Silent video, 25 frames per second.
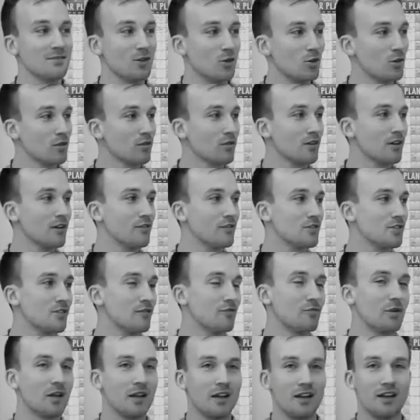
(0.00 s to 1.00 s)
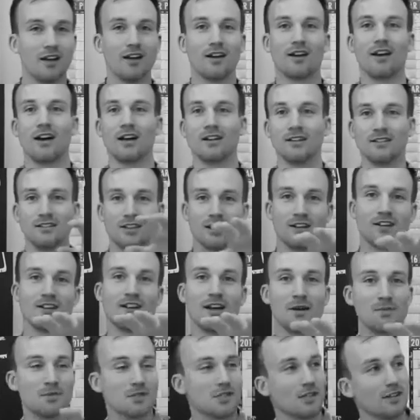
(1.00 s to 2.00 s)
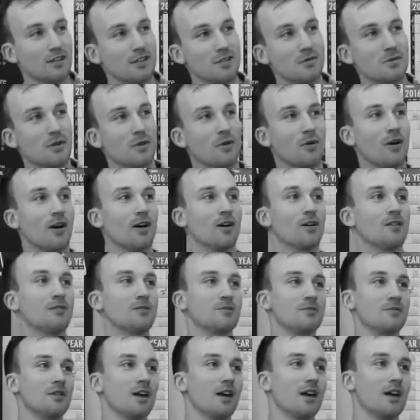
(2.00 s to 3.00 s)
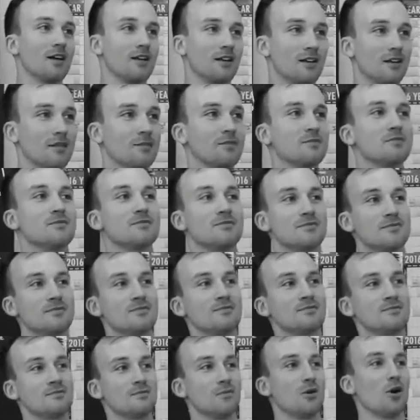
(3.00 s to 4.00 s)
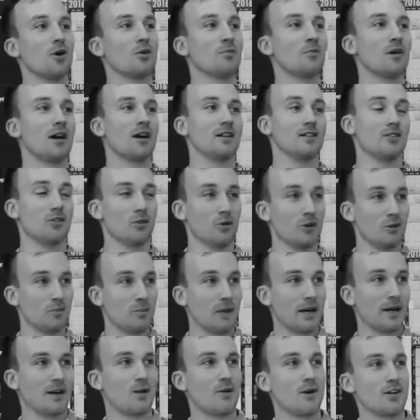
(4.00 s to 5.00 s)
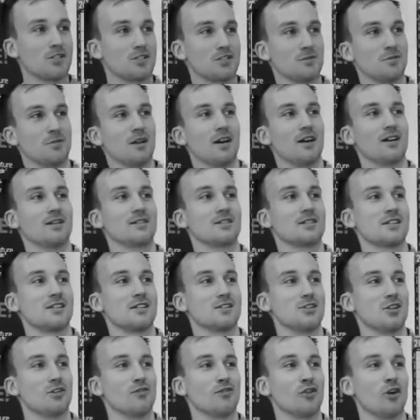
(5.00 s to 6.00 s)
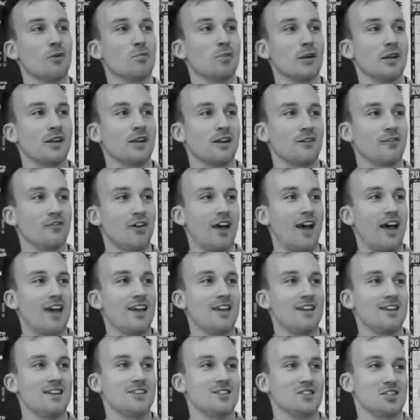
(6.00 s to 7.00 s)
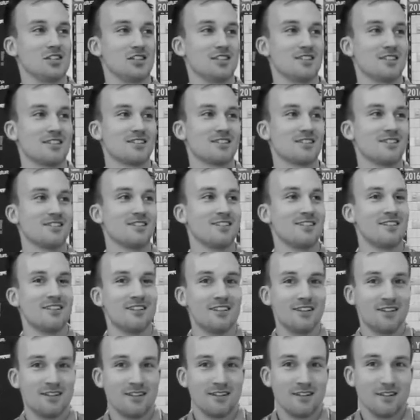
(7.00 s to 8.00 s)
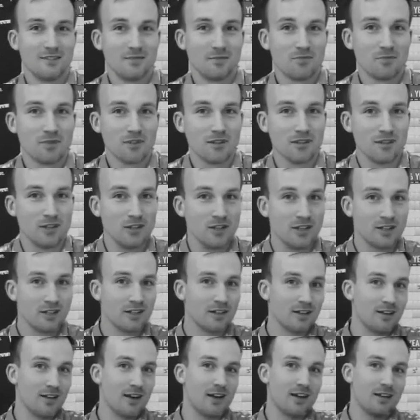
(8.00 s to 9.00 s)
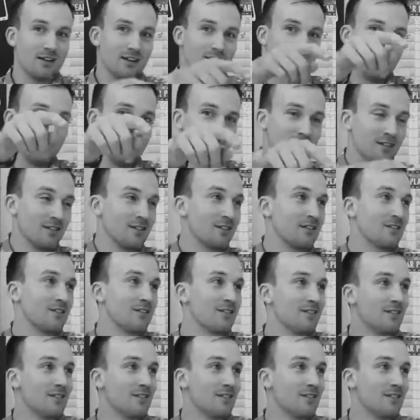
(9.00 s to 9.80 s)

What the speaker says: All three of us have been here and done an episode. It's been a while. I like it. Welcome back. Do you want to pick a question, Blake, since you've not been here for ages? You need to get your hands in there.